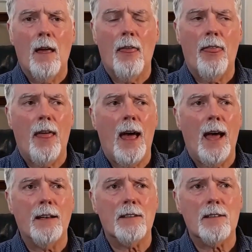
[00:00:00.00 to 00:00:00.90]

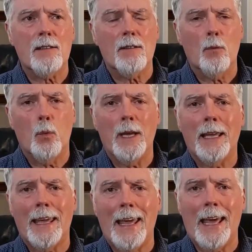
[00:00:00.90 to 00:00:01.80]
that we
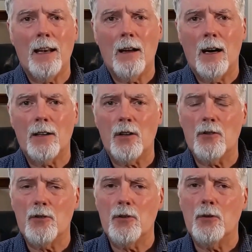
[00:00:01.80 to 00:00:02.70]

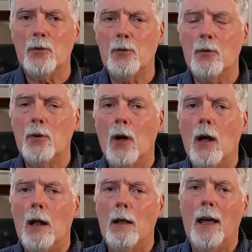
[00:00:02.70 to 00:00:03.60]
cannot do
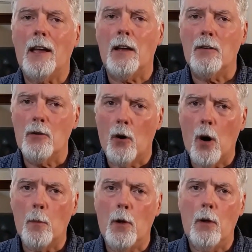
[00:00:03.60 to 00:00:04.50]
like a
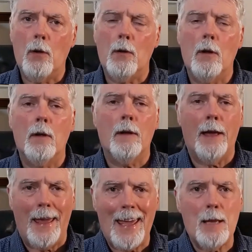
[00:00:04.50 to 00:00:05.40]
normal,
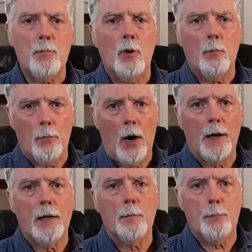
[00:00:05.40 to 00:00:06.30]

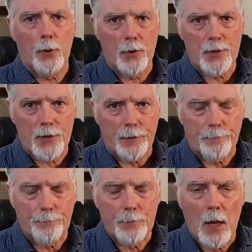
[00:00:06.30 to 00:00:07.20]
able-bodied person.
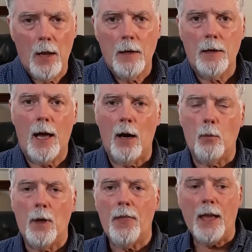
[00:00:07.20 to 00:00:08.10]
Now,
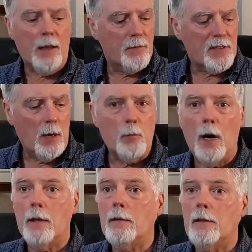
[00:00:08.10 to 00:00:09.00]
we think of
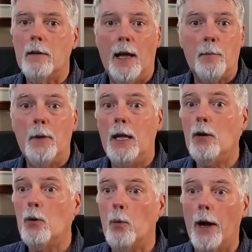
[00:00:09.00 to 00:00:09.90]
someone like me
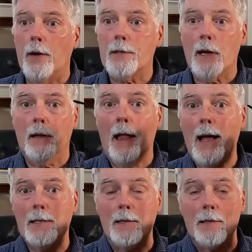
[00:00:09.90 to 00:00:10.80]
who wears
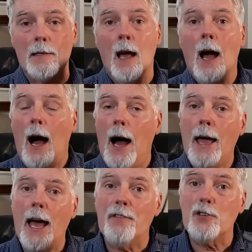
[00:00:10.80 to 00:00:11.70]
glasses. I
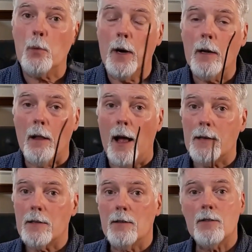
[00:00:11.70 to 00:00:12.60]
have to wear
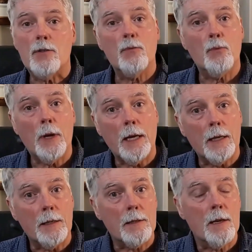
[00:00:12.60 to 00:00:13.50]
glasses to
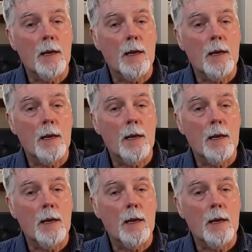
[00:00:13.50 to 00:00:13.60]
read